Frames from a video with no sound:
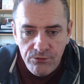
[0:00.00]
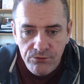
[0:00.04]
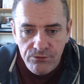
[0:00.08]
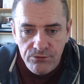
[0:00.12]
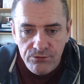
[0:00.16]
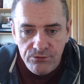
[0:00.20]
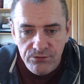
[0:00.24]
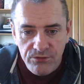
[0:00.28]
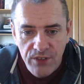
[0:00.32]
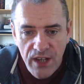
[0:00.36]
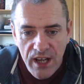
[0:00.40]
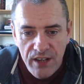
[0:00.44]

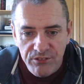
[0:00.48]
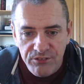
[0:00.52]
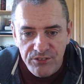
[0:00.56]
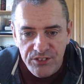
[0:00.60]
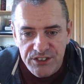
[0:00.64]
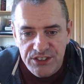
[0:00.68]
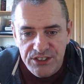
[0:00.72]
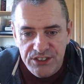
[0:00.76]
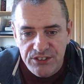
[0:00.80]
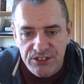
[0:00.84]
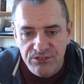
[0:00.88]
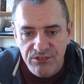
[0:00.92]

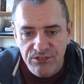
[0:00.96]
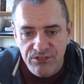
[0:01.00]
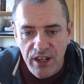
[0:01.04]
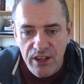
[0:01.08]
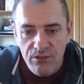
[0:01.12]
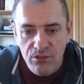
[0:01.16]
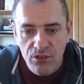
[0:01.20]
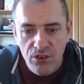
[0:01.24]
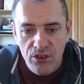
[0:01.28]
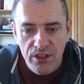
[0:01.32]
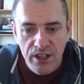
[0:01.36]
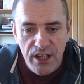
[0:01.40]
Fafus
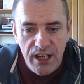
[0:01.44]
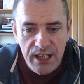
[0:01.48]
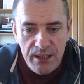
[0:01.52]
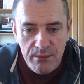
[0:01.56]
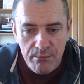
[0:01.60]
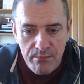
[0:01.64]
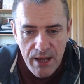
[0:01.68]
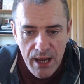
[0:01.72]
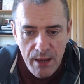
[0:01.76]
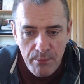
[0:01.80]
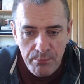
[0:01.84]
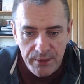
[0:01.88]
509
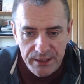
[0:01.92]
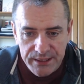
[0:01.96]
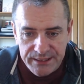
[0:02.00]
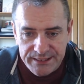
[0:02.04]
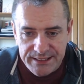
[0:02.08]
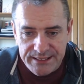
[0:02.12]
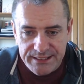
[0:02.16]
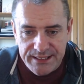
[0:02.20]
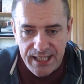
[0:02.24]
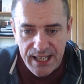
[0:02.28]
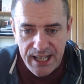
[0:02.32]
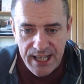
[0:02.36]
Mapping
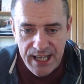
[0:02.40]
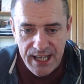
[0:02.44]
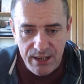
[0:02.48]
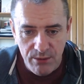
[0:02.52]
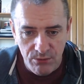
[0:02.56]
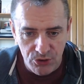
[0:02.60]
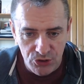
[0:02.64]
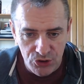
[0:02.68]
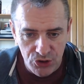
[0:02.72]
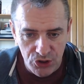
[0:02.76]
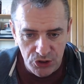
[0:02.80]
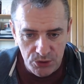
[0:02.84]
says, hey, I
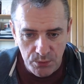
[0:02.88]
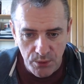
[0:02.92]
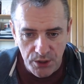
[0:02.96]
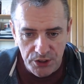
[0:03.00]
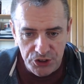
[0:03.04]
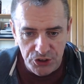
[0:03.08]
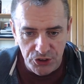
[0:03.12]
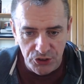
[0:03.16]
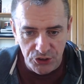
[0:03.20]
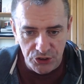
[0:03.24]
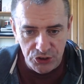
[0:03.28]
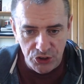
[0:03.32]
was just
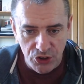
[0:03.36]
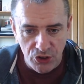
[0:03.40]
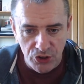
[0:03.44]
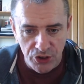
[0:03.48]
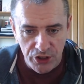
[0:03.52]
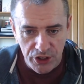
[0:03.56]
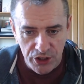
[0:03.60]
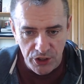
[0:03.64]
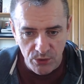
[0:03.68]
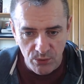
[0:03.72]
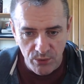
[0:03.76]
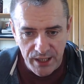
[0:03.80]
watching your Skoda
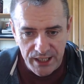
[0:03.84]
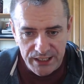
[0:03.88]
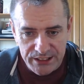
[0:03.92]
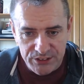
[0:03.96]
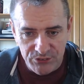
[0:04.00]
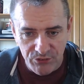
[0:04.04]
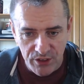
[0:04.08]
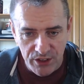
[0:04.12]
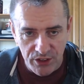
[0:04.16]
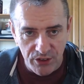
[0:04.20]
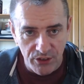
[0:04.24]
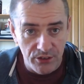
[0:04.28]
US
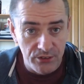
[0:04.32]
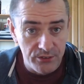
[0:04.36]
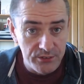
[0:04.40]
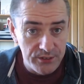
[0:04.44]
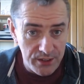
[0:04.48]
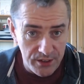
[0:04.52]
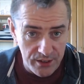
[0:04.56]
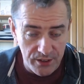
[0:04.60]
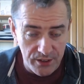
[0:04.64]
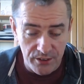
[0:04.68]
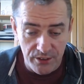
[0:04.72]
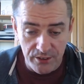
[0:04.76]
video. There
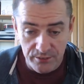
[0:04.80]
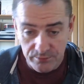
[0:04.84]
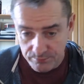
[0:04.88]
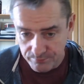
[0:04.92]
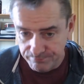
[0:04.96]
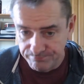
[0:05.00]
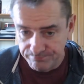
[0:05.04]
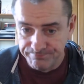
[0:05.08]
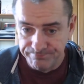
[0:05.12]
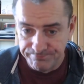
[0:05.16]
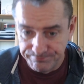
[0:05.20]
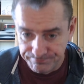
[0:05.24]
you go.
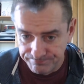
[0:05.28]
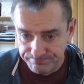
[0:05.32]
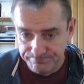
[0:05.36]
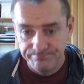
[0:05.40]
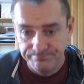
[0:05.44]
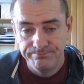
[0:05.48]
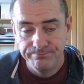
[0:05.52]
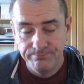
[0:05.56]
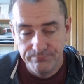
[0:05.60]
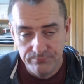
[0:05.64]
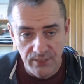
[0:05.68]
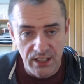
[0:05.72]

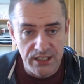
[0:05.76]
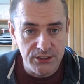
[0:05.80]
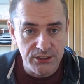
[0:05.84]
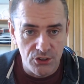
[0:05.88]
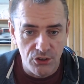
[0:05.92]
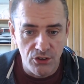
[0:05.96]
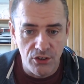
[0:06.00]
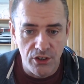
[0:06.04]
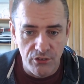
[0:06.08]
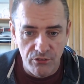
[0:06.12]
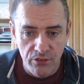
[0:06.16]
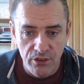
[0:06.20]
That's an
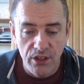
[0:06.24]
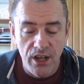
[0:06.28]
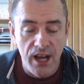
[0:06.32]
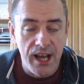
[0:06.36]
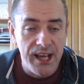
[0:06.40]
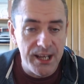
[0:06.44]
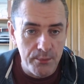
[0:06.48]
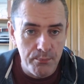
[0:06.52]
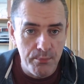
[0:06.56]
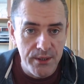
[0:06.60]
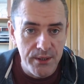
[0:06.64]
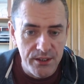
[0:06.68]
older video. I had
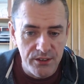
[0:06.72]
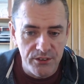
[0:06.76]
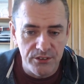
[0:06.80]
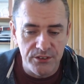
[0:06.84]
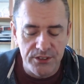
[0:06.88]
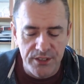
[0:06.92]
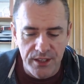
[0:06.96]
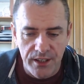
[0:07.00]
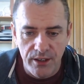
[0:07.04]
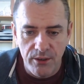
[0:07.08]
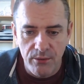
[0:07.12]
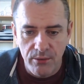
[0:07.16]
a beard
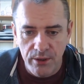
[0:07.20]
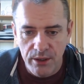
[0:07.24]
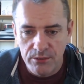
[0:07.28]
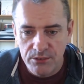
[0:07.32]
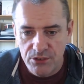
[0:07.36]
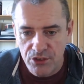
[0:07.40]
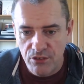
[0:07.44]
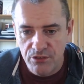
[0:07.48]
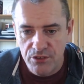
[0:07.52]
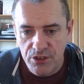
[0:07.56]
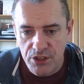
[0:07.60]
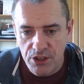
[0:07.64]
there when I was
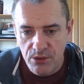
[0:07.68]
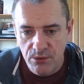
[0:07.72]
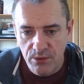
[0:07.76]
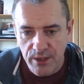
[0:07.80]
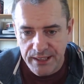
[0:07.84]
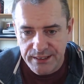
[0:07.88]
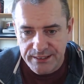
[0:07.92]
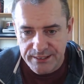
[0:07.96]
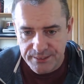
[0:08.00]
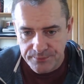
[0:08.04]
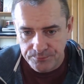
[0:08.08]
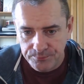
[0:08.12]
over in the
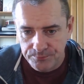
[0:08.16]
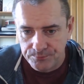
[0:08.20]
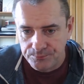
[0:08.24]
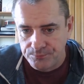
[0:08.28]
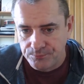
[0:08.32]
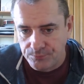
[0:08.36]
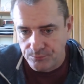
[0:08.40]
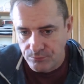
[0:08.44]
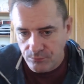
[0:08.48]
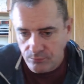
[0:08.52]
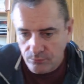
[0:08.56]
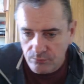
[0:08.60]
US.
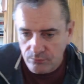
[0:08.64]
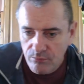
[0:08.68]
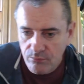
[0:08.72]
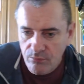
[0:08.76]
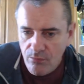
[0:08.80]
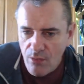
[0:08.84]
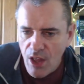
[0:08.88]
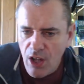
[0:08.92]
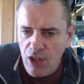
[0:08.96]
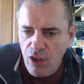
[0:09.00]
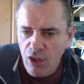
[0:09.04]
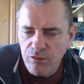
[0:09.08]

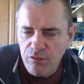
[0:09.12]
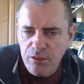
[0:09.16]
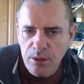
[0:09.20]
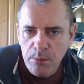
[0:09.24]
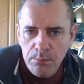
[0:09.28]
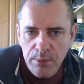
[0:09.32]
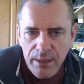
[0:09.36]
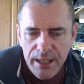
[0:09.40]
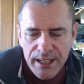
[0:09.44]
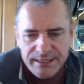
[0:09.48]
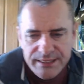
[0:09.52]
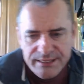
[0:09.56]
Lovely
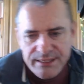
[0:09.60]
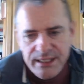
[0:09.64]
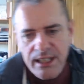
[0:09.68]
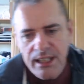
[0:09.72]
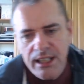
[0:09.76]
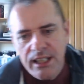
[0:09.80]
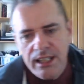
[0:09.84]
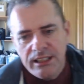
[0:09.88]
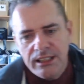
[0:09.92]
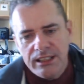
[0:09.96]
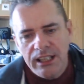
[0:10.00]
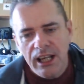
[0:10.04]
place.
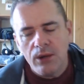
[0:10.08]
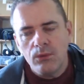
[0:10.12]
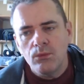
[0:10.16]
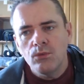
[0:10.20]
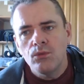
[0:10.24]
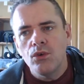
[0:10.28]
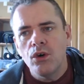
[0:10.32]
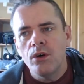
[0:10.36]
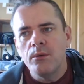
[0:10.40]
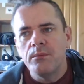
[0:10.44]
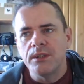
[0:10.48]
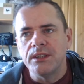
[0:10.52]
That
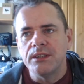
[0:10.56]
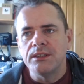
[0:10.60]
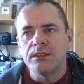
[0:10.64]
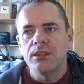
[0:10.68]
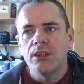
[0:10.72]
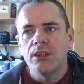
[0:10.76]
woman